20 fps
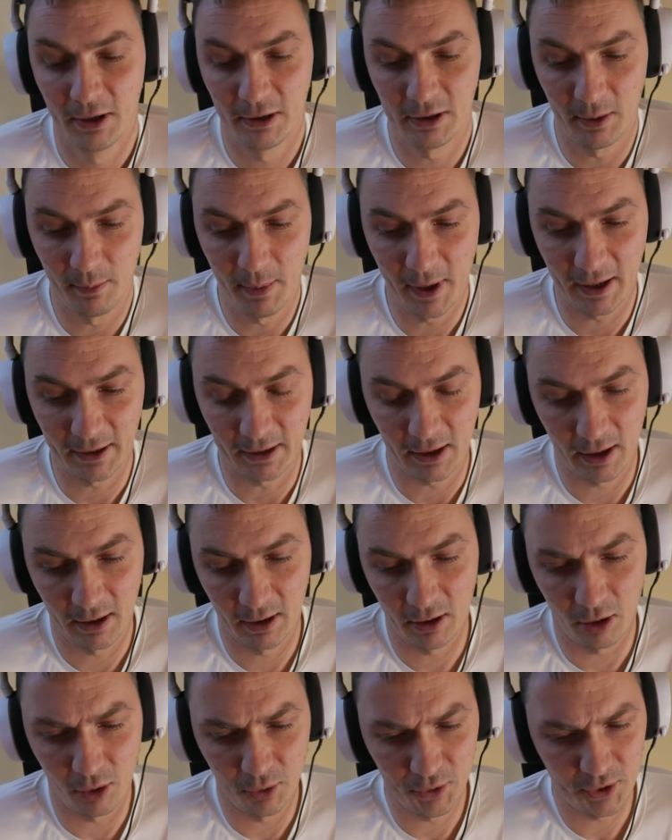Tibet.
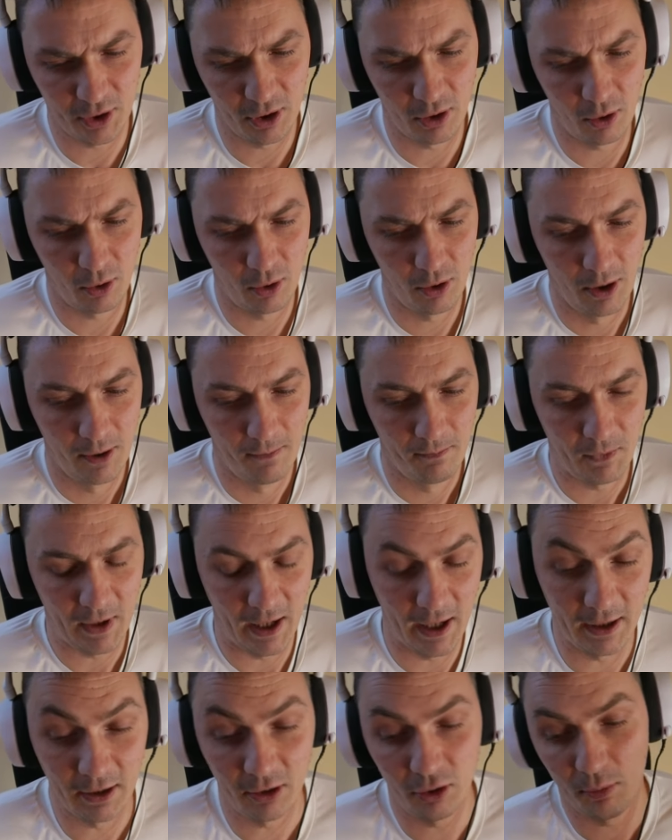And
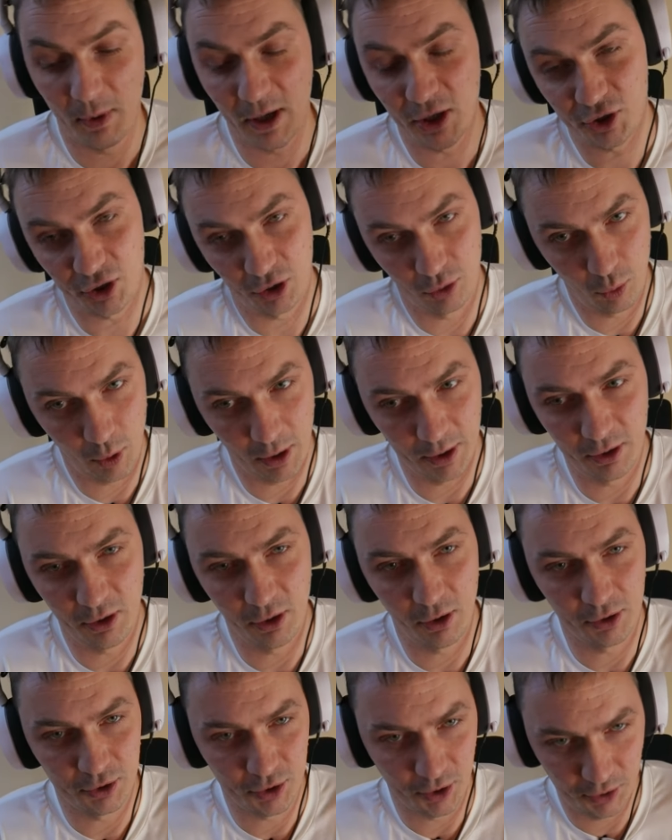you mentioned, when
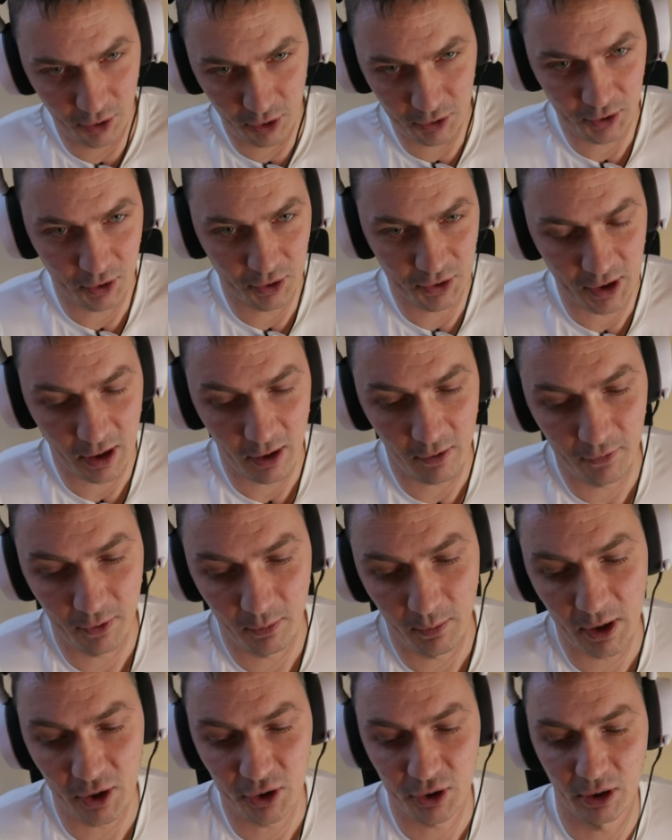you introduce yourself, you
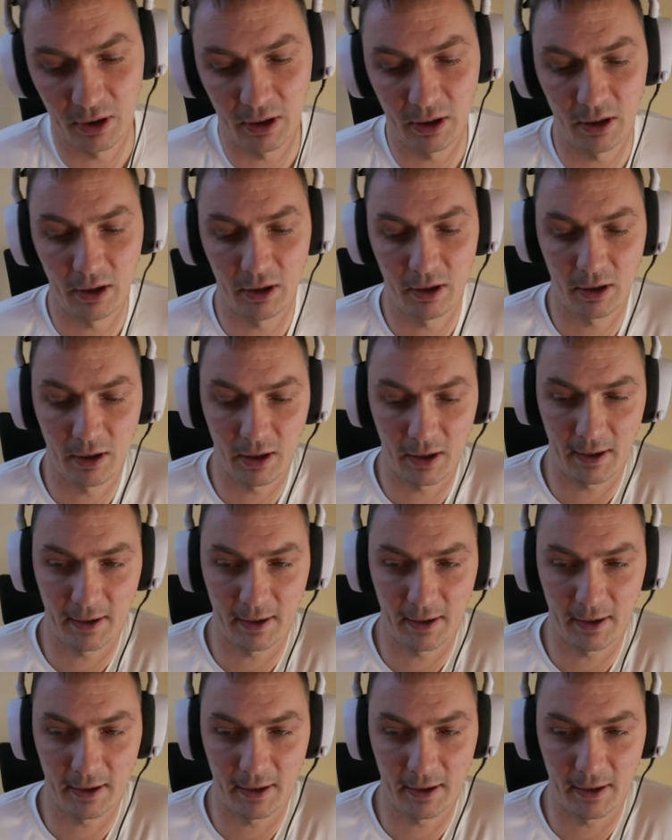mentioned a